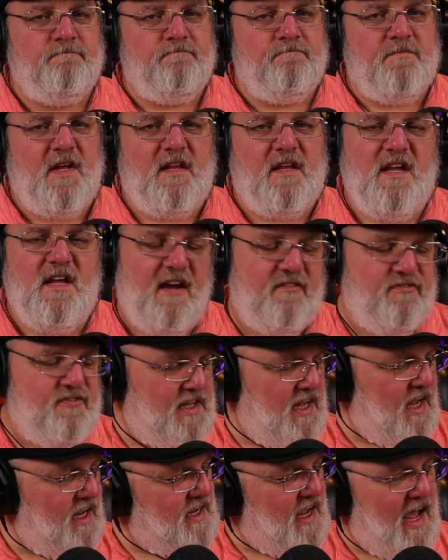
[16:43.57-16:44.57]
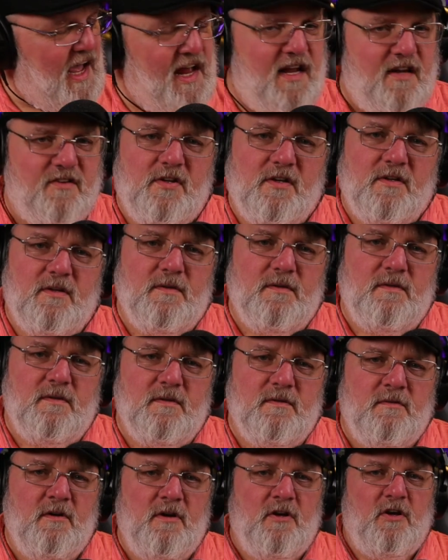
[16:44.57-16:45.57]
And the FDA attitude
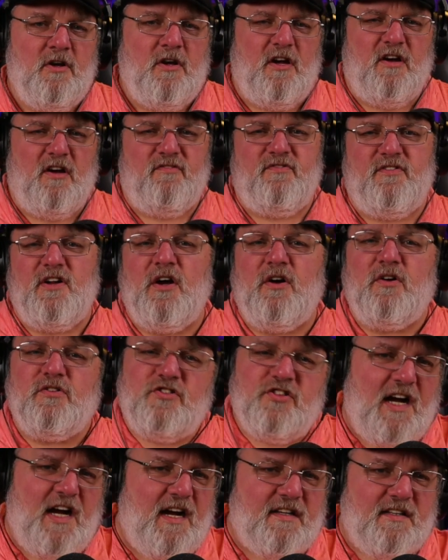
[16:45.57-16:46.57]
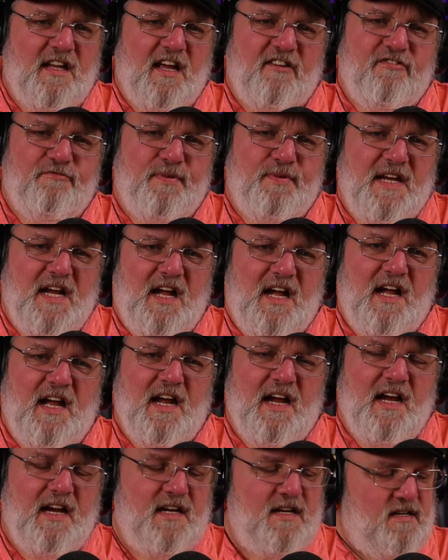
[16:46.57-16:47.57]
of no child left
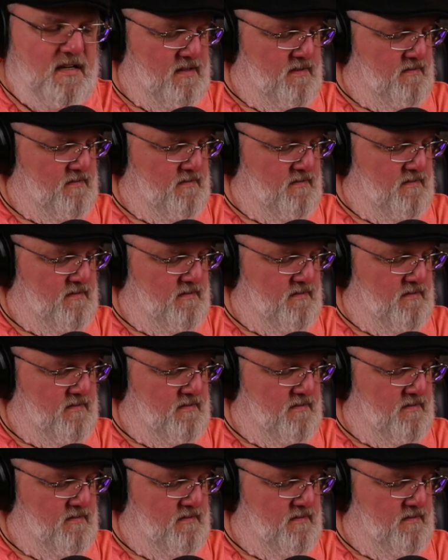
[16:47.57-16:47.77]
behind?